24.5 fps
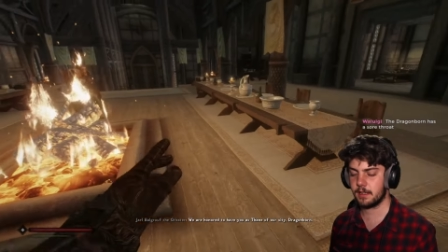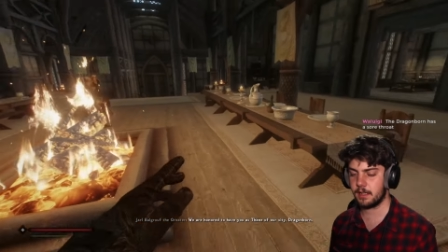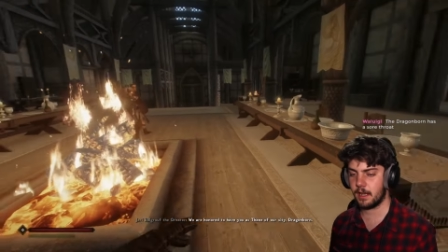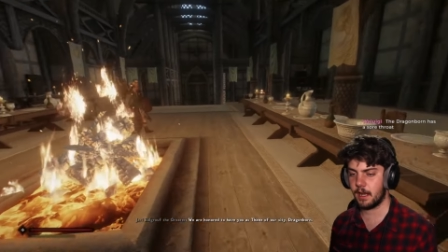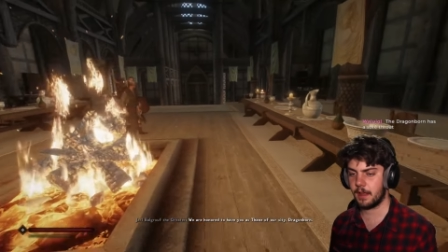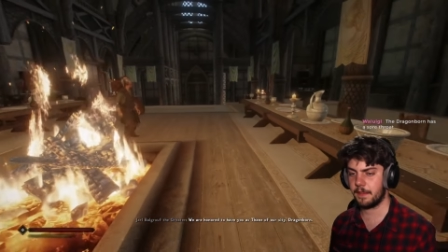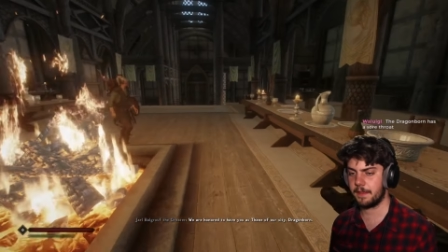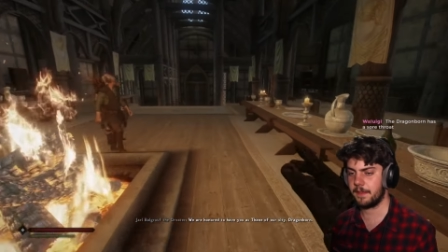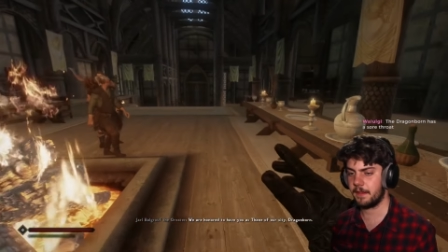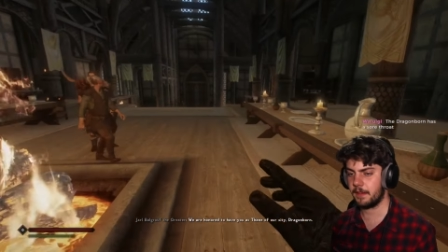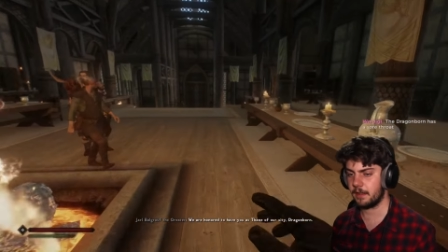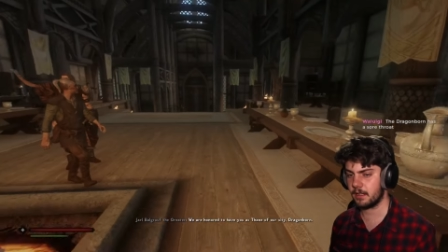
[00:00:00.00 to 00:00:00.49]
I
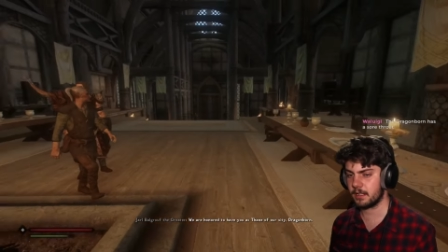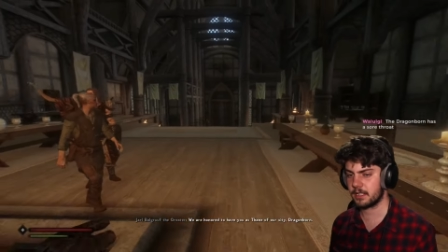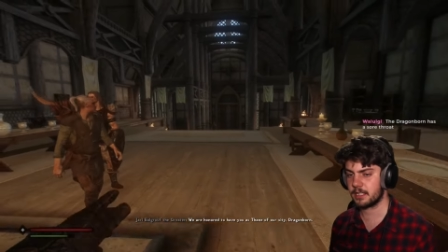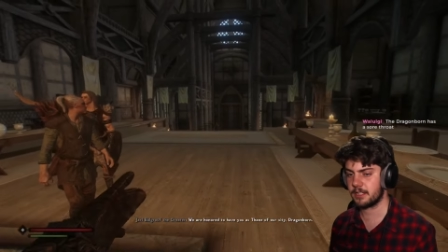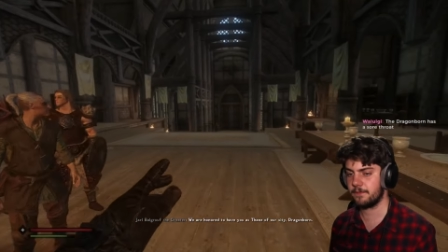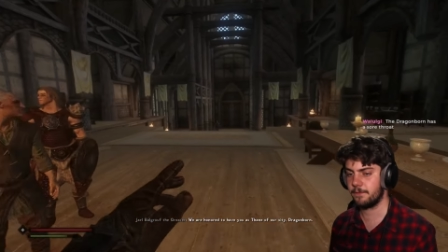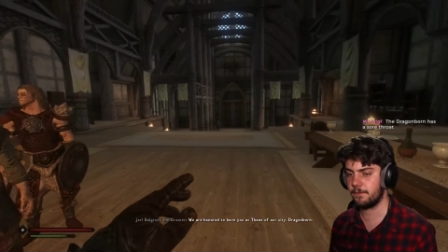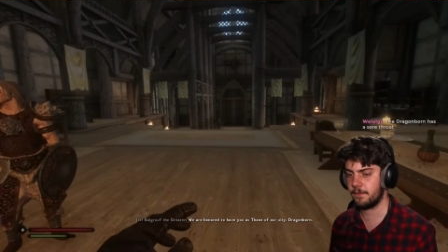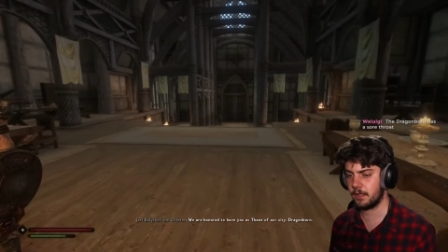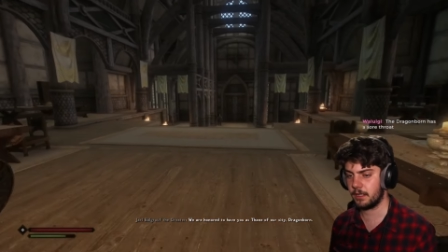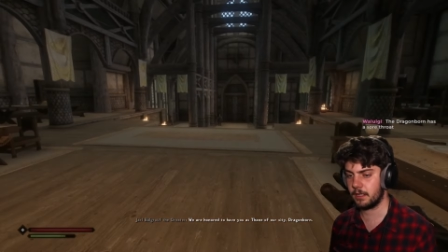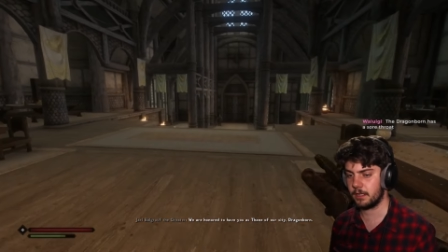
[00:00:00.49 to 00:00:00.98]
think it's
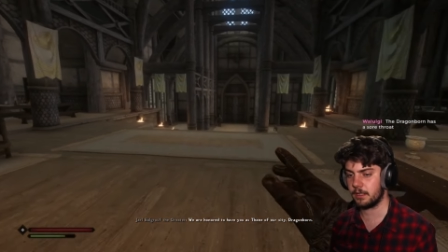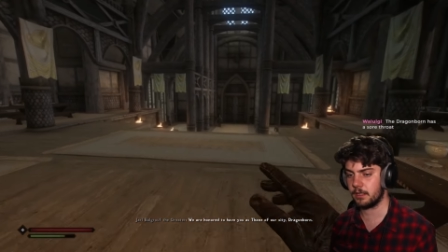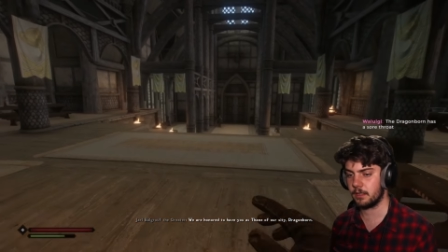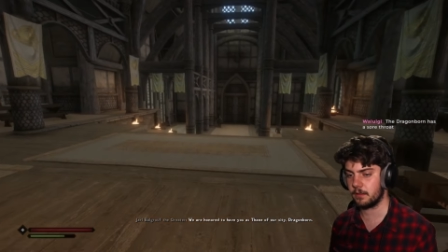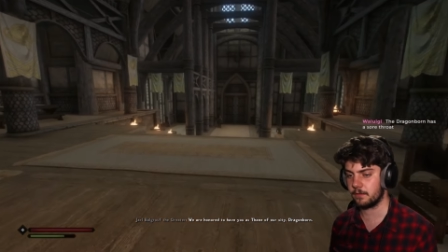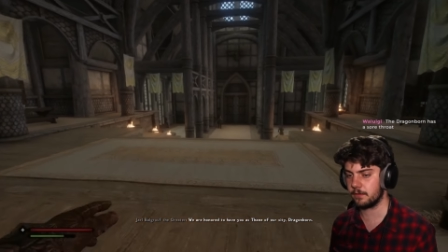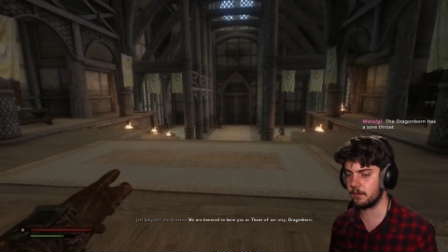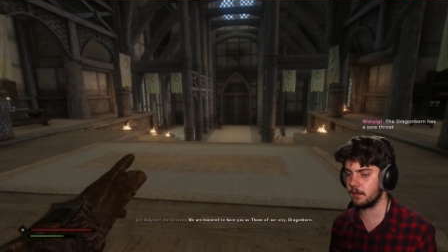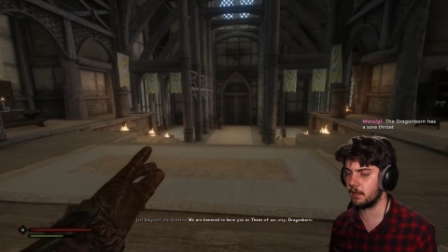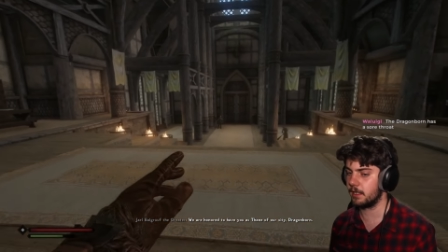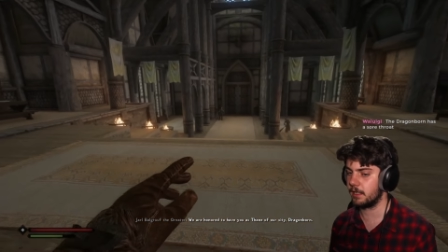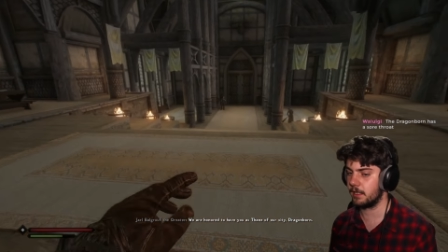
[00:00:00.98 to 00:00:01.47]
fitting
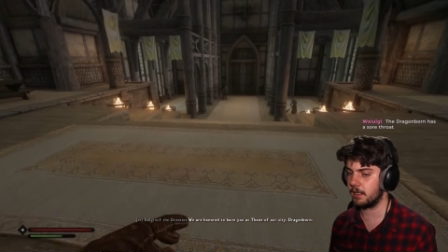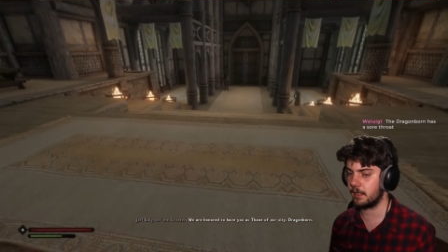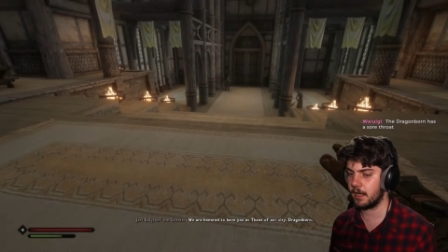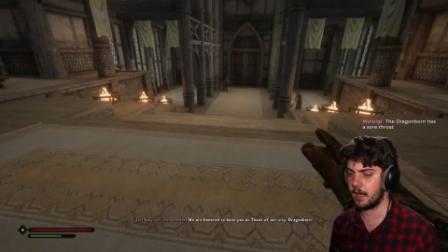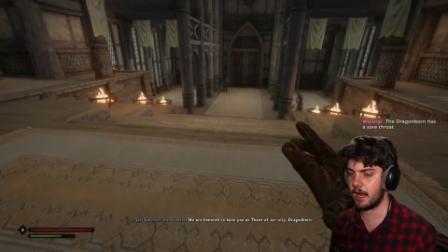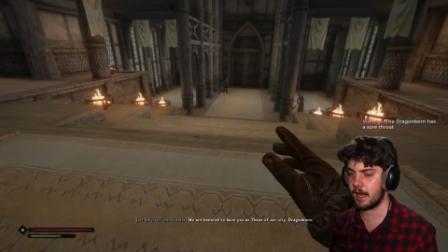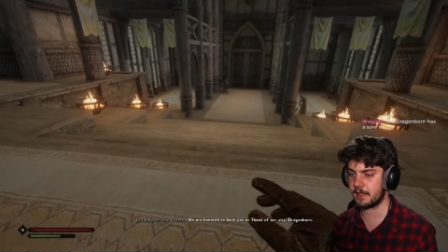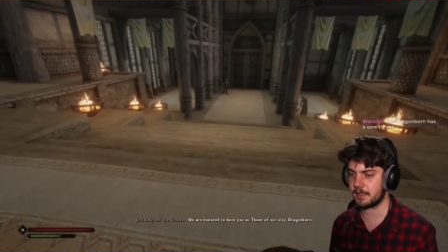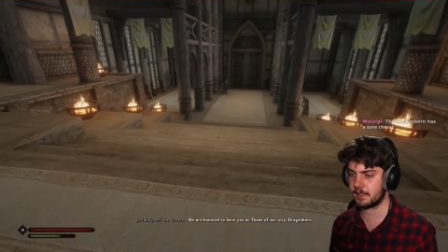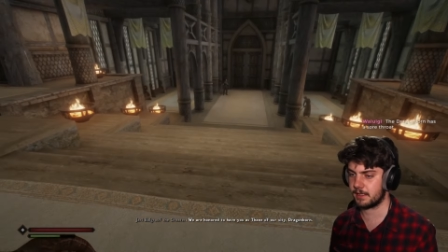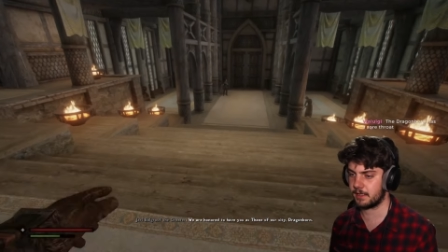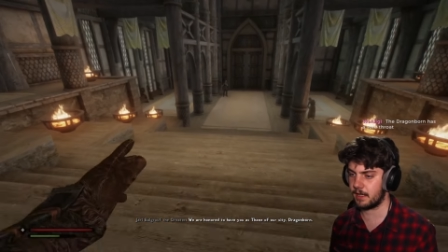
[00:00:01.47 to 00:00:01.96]
if Lydia
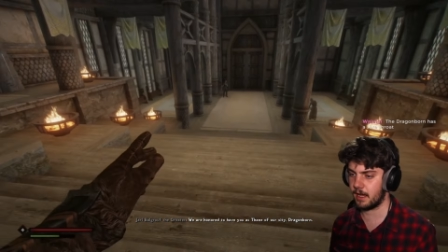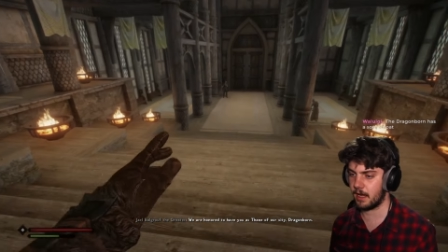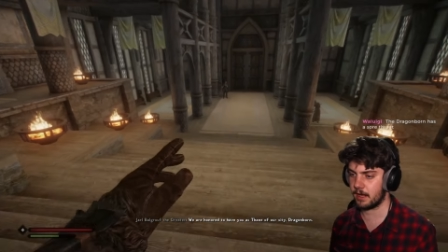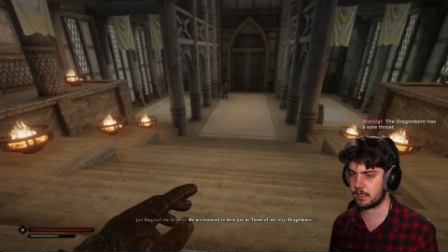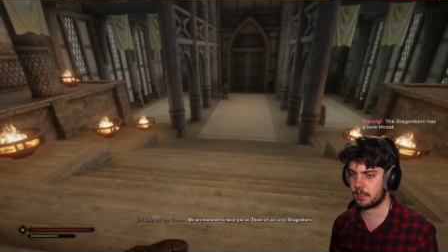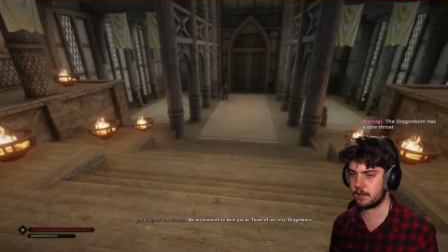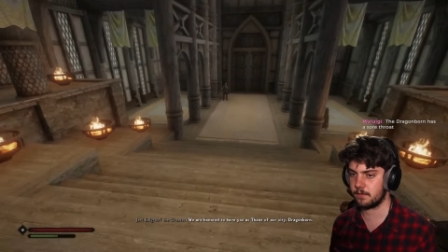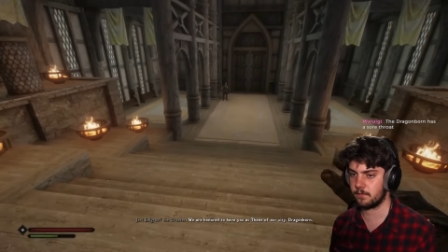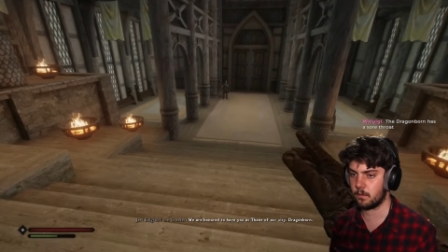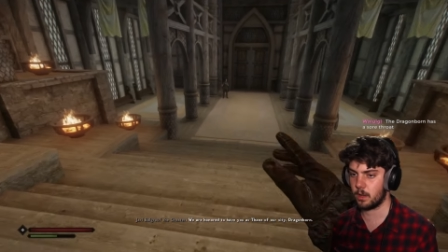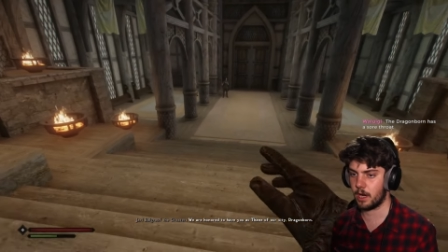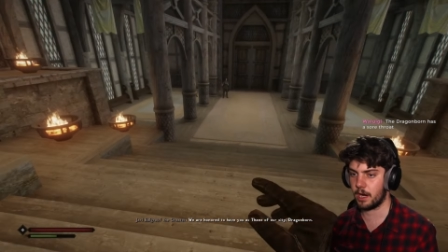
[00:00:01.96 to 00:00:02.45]
has the Axe
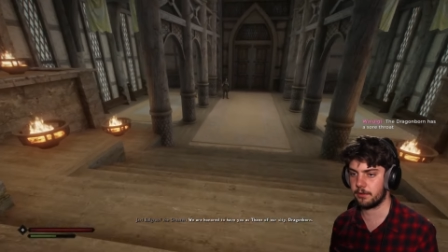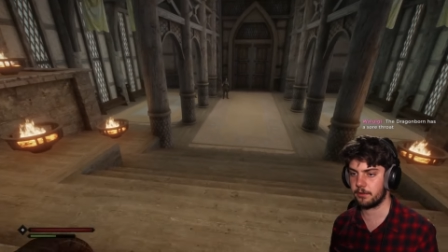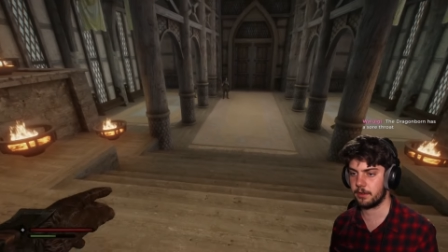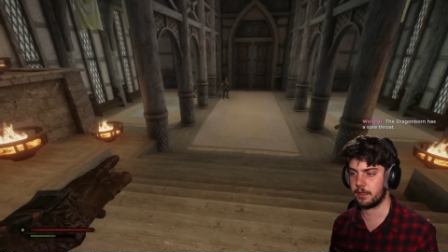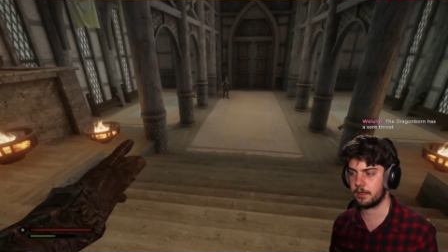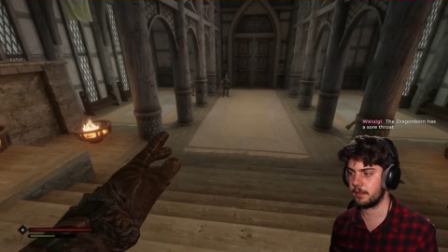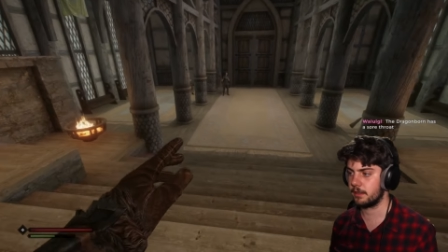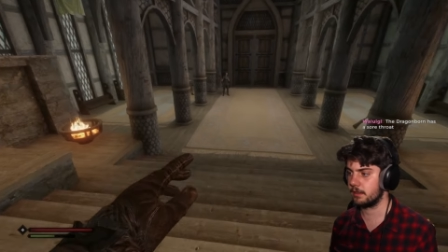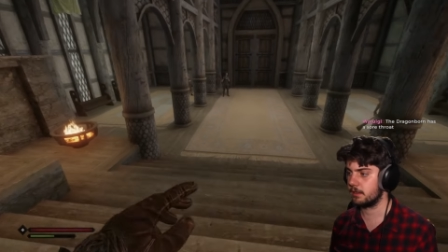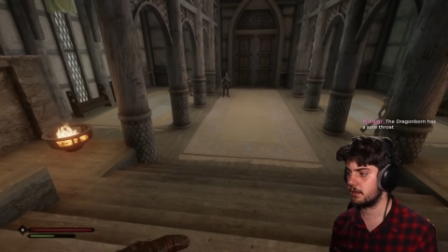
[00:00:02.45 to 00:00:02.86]
of Whiterun.